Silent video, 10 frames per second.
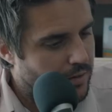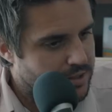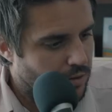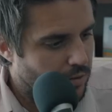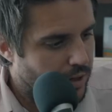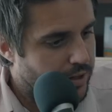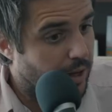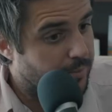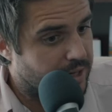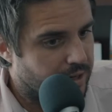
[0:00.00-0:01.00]
this,
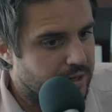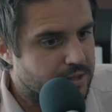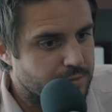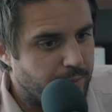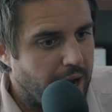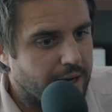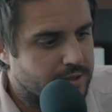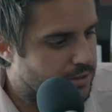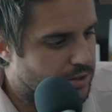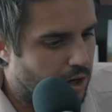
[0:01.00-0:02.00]
it, I mean, it is back
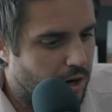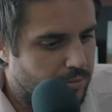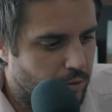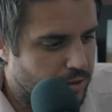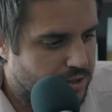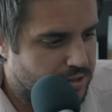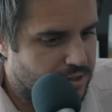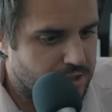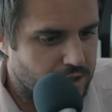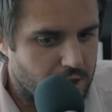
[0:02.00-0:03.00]
to the drawing board because
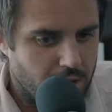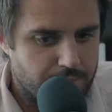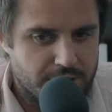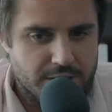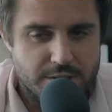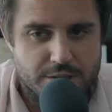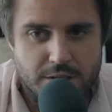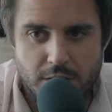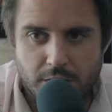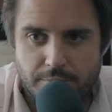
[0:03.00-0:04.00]
these are
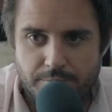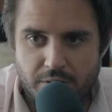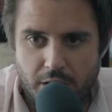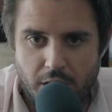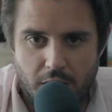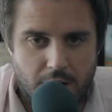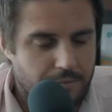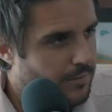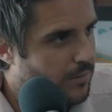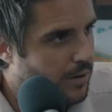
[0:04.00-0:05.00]
companies.
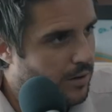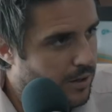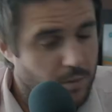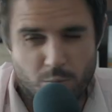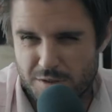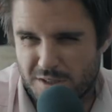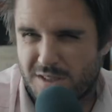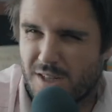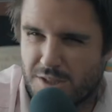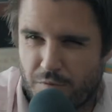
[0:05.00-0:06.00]
Um, and we'll
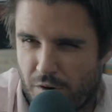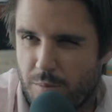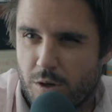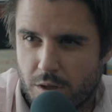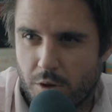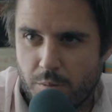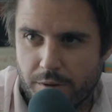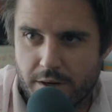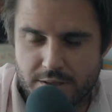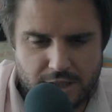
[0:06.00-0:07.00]
discuss the framework a little
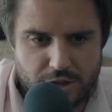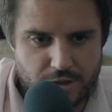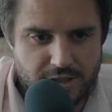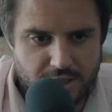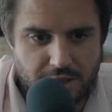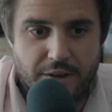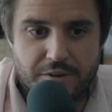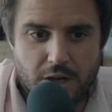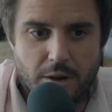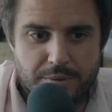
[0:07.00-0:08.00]
bit. Essentially, it's
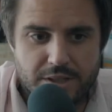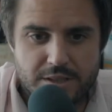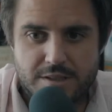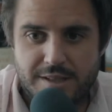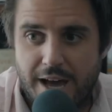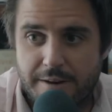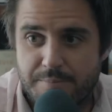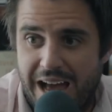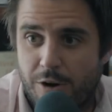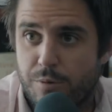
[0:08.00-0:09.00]
11 companies
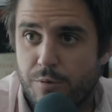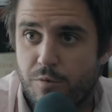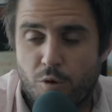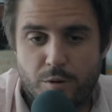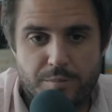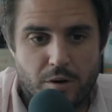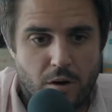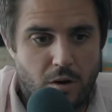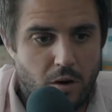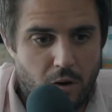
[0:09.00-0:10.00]
that outperformed
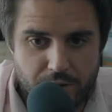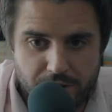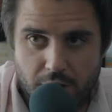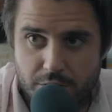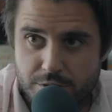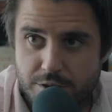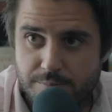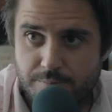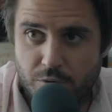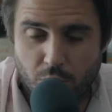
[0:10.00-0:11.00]
all the
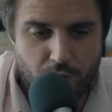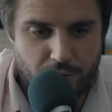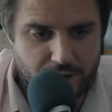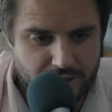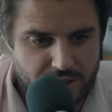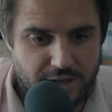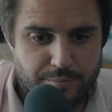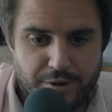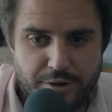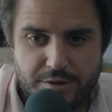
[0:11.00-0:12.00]
others over an
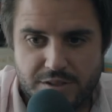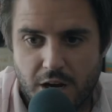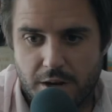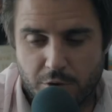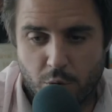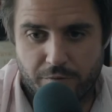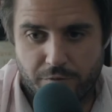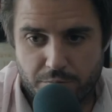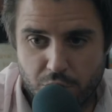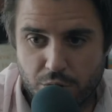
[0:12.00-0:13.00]
extended period of time, going
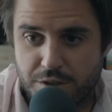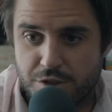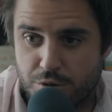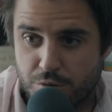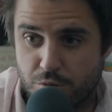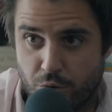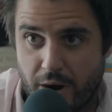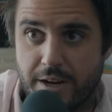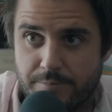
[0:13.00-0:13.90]
from good to great